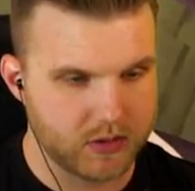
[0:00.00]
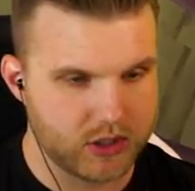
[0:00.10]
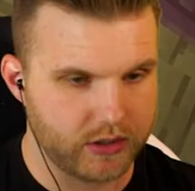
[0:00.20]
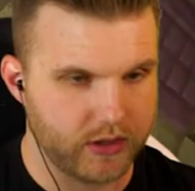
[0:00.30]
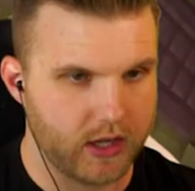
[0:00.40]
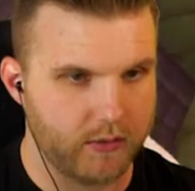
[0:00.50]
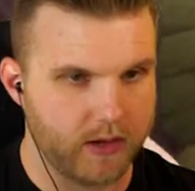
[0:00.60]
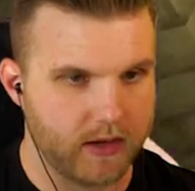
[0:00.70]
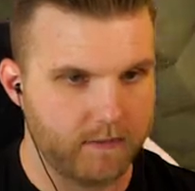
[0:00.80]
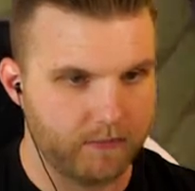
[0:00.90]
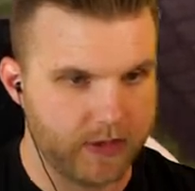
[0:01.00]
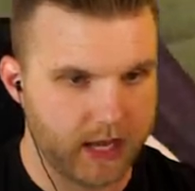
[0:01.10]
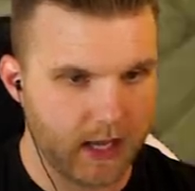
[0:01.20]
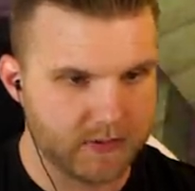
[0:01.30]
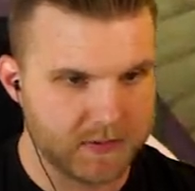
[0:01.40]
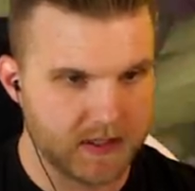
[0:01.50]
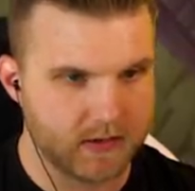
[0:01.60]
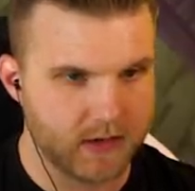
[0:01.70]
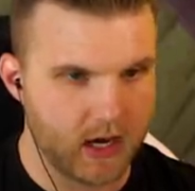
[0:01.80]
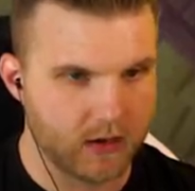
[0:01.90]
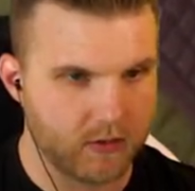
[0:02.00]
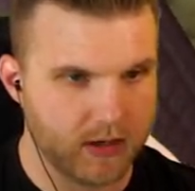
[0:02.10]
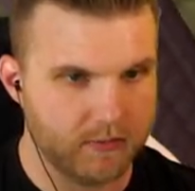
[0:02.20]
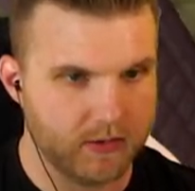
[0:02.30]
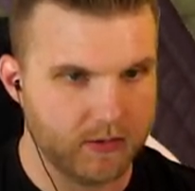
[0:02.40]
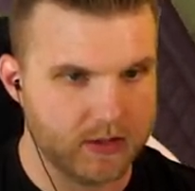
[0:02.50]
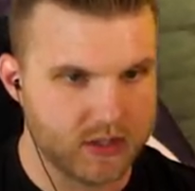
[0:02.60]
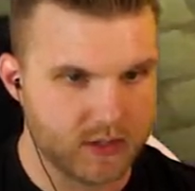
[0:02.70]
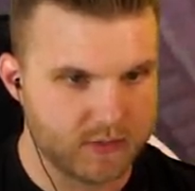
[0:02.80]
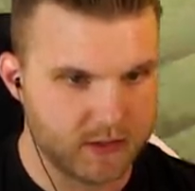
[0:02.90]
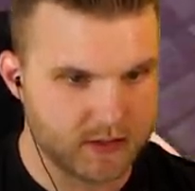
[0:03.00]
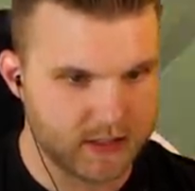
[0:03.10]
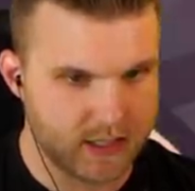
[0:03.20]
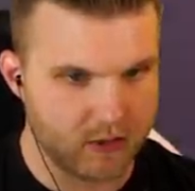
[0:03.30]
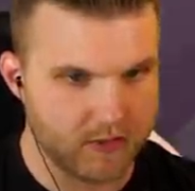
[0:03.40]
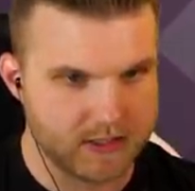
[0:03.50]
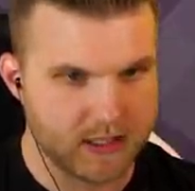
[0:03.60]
chilling all the way up. It helps me to talk when I'm doing these jumps because then I don't mess